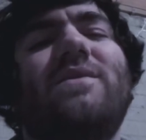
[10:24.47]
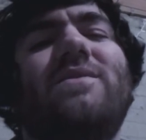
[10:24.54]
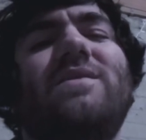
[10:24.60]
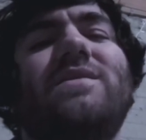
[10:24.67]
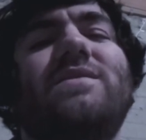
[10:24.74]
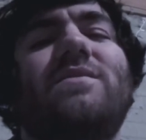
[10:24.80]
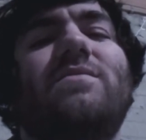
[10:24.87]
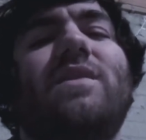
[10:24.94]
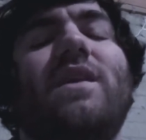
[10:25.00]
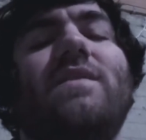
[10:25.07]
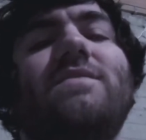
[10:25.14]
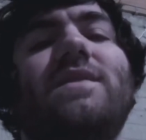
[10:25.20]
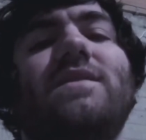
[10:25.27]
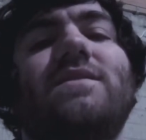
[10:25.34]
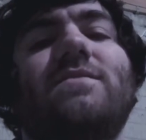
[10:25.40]
illness
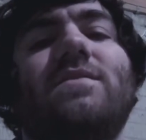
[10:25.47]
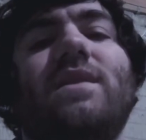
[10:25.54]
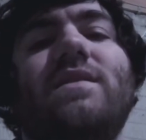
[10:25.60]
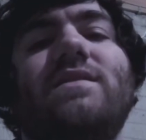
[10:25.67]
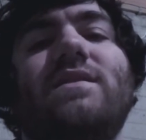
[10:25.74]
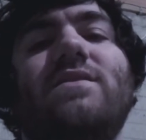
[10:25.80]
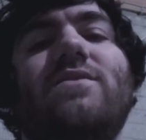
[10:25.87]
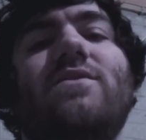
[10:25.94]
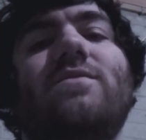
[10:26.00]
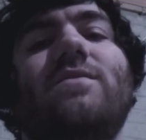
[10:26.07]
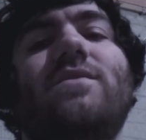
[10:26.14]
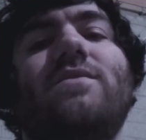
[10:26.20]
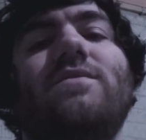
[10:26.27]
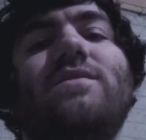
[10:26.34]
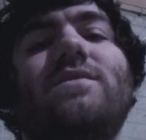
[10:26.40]
sometimes as a blessing
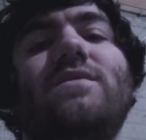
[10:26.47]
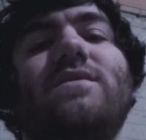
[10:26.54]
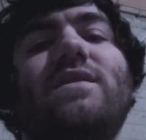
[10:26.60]
almost.